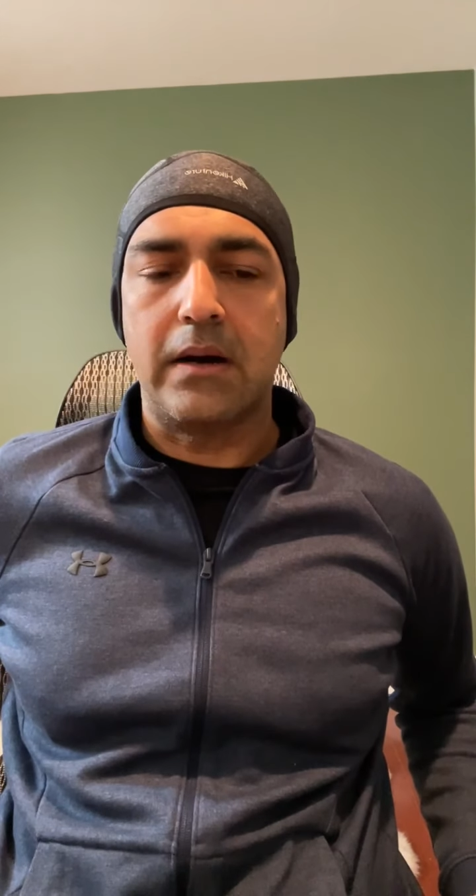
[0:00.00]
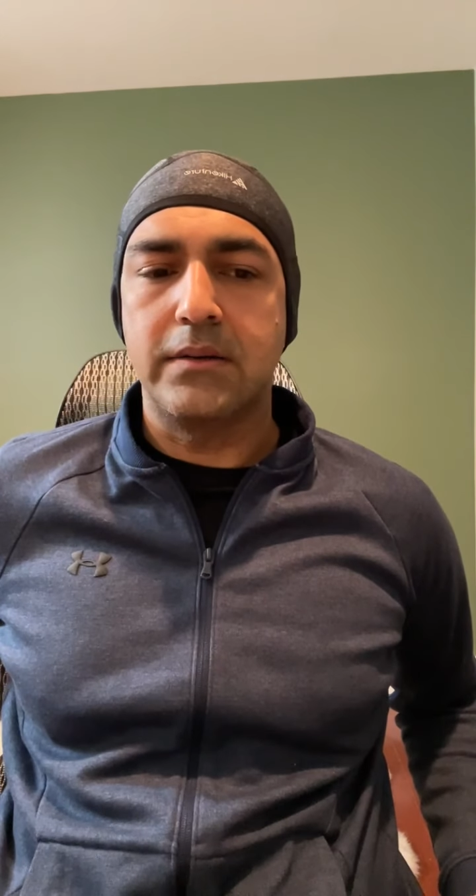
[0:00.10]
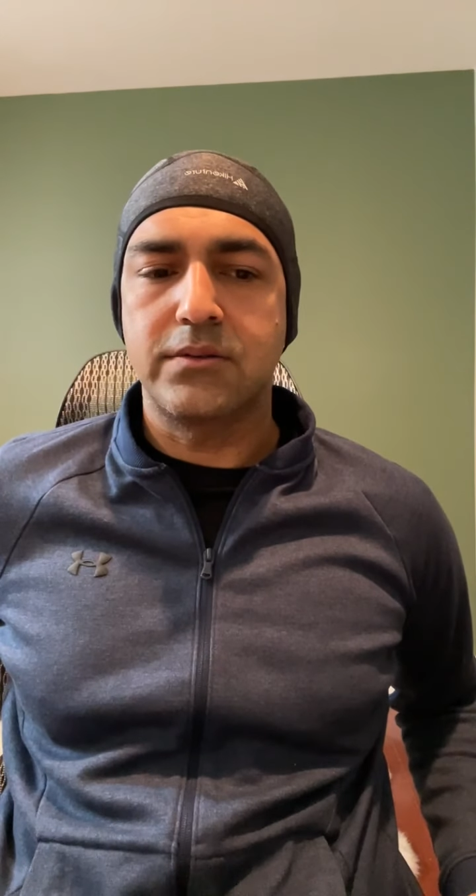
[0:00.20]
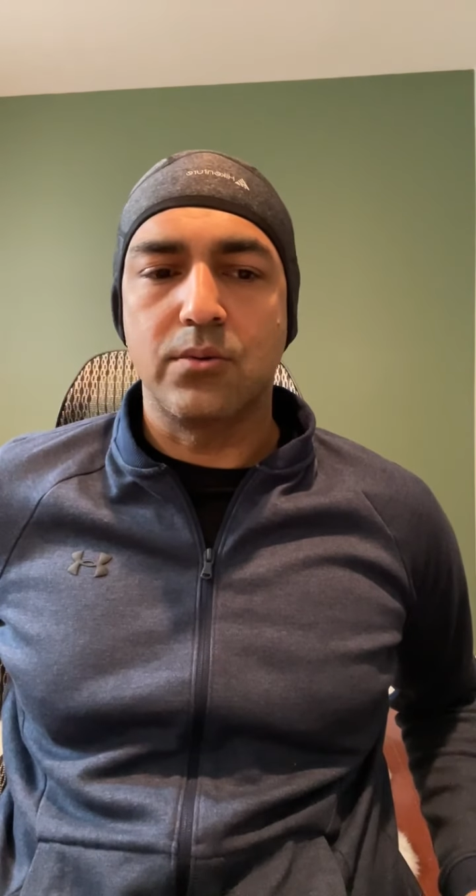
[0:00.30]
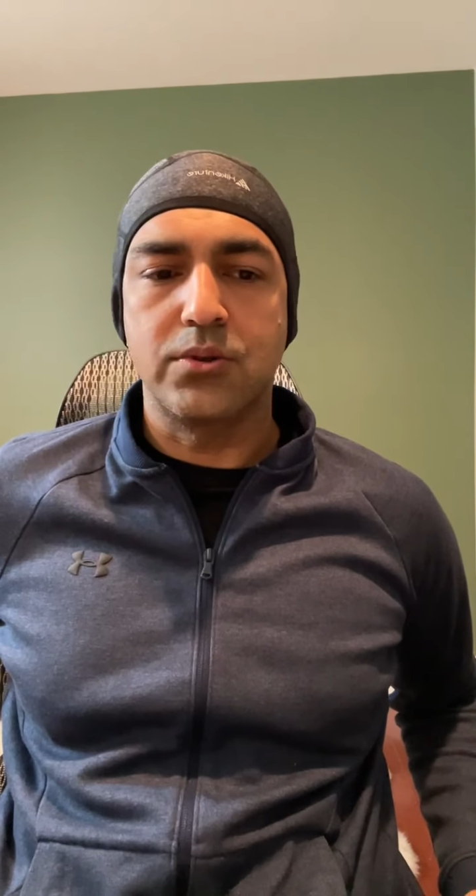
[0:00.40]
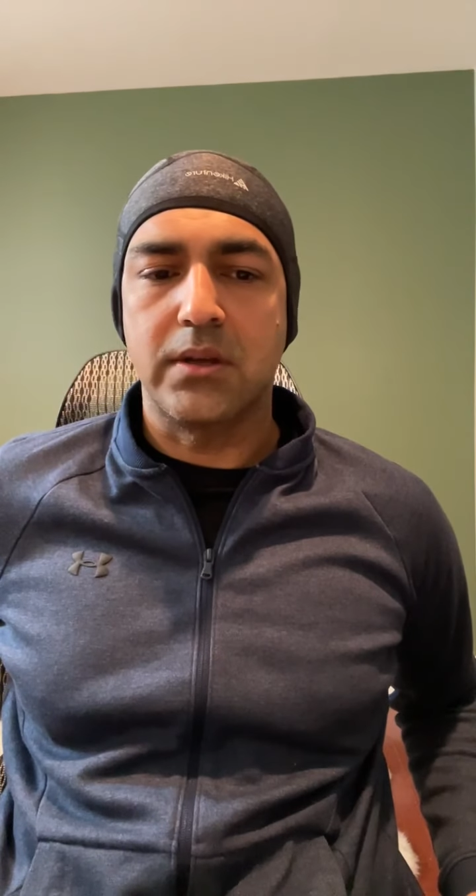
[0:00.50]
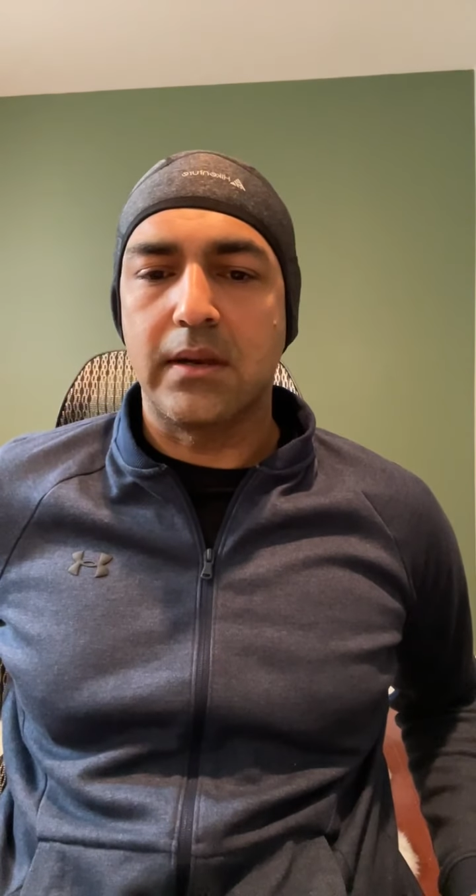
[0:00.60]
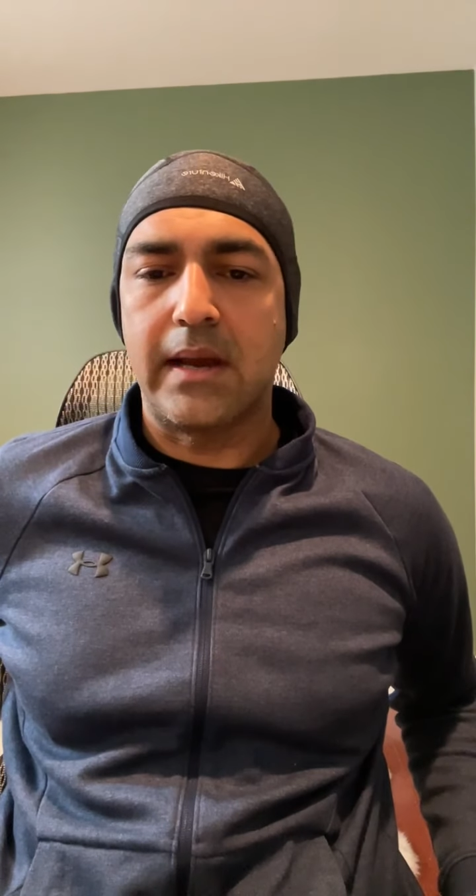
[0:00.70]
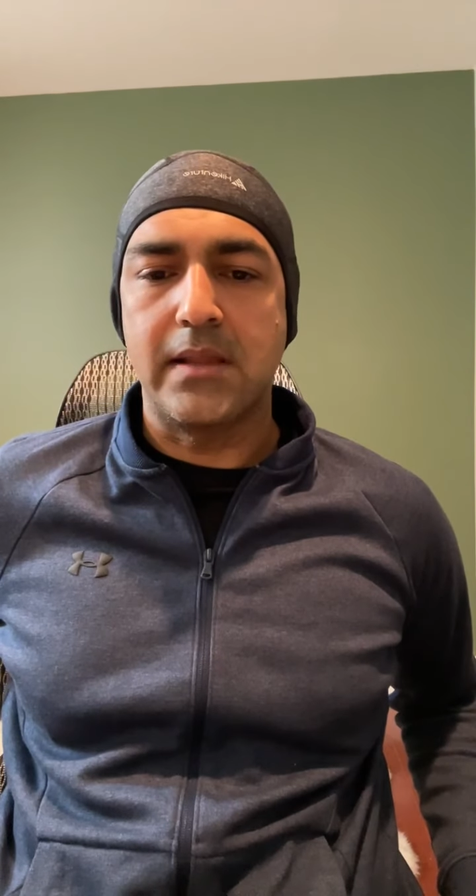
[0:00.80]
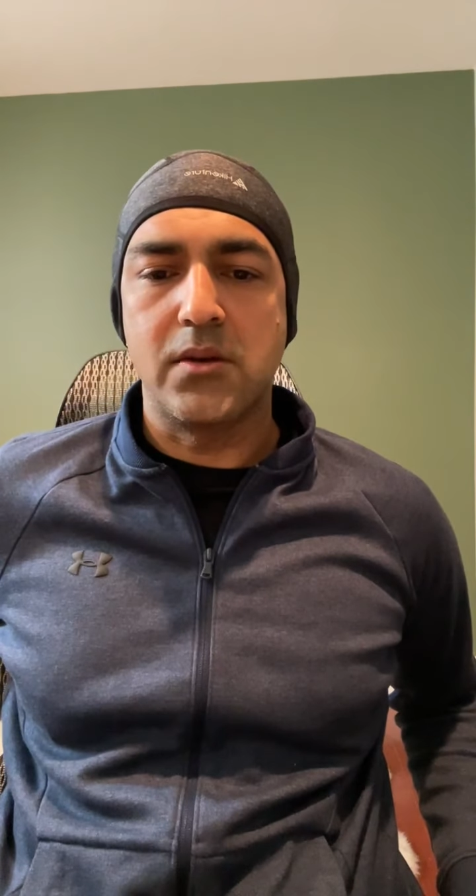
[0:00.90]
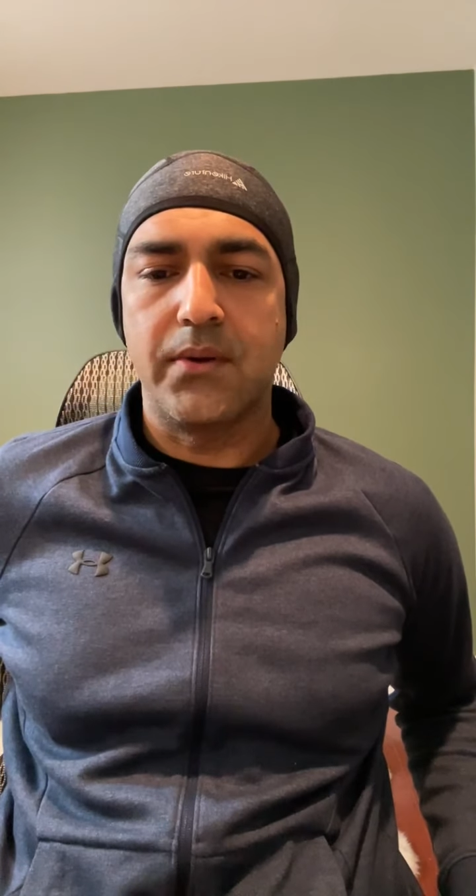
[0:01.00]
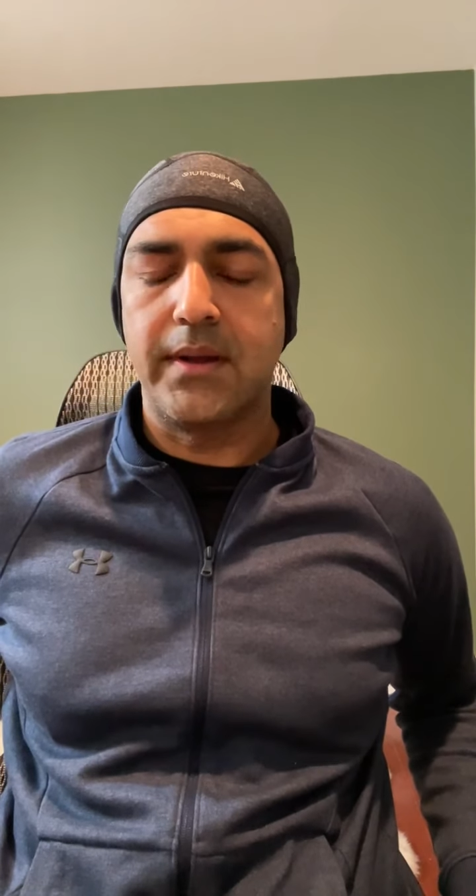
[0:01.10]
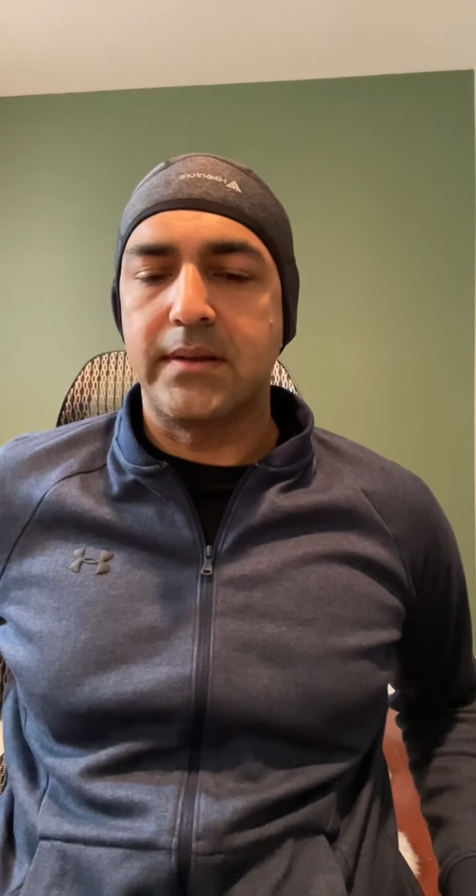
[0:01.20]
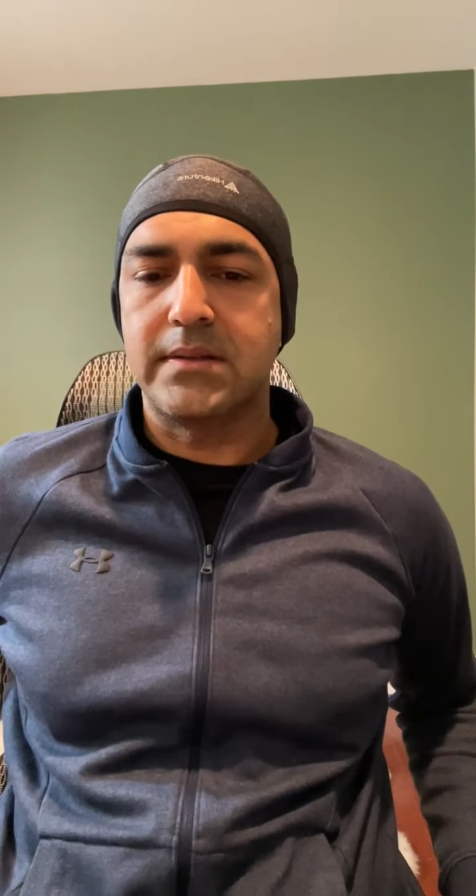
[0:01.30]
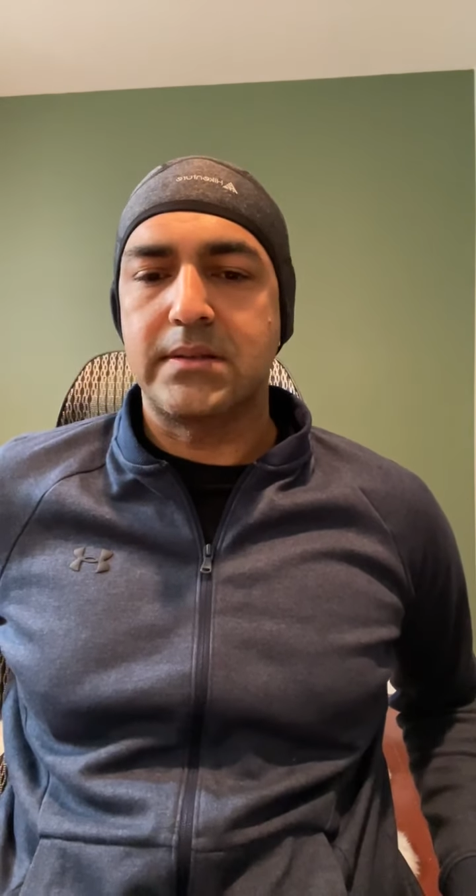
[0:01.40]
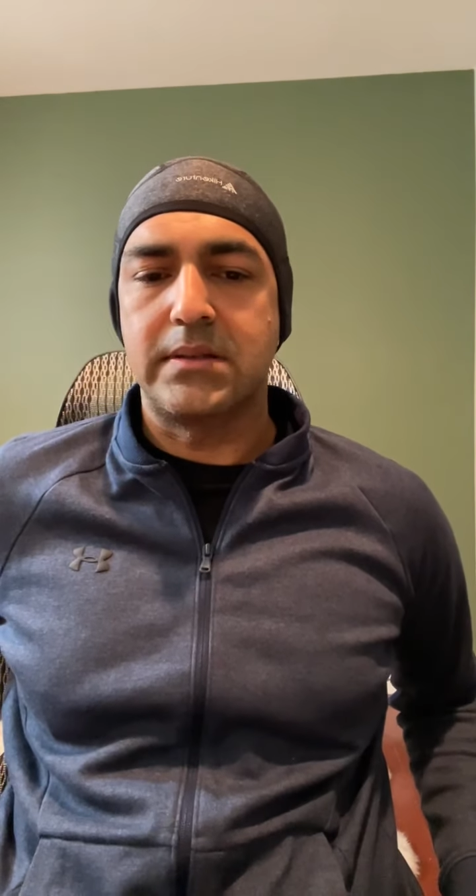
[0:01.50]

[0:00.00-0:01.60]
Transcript: social gatherings